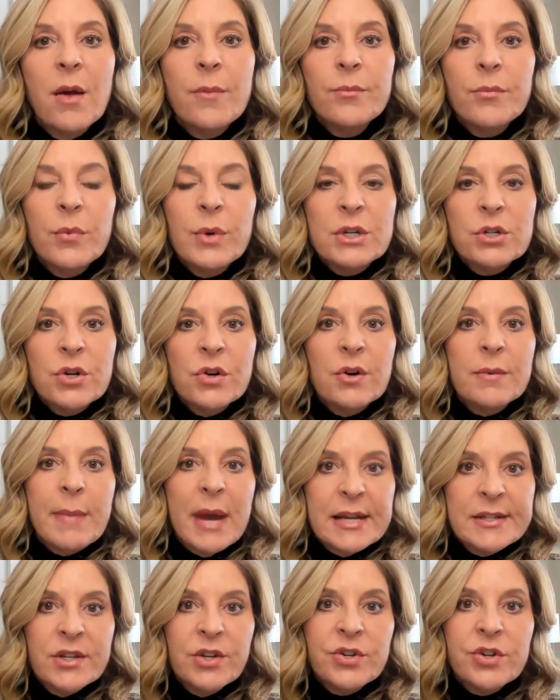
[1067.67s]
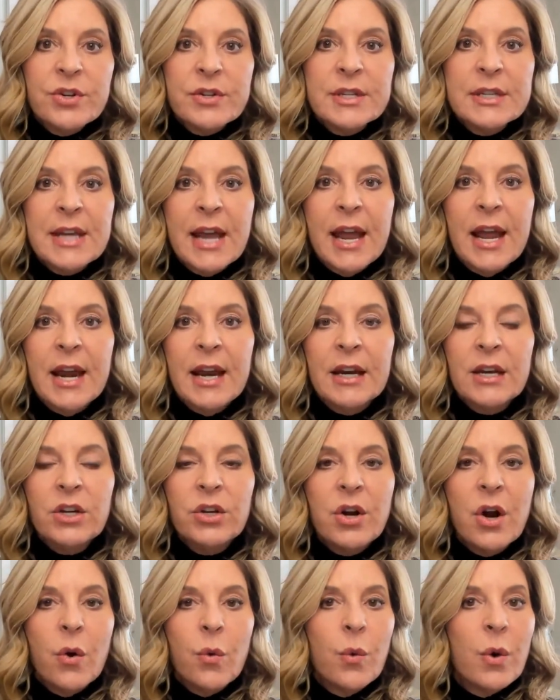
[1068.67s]
return messages saying,
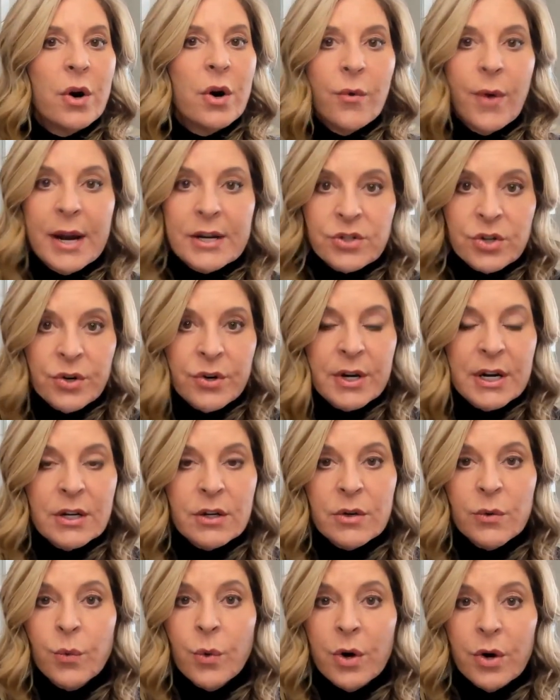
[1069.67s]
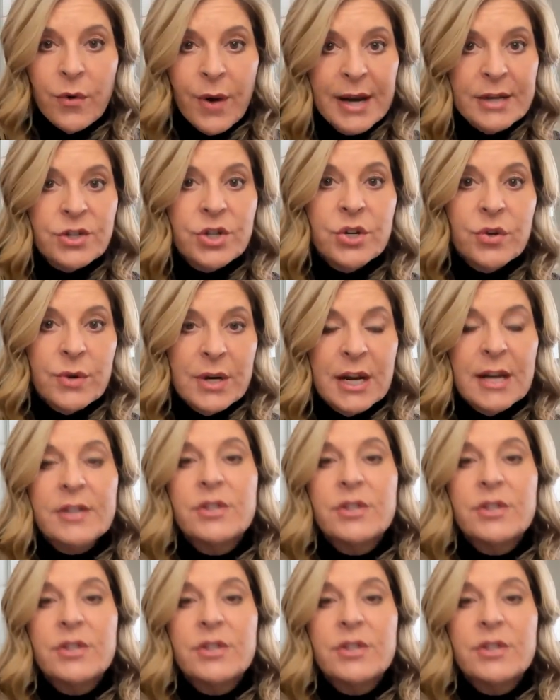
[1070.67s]
where do I tune in?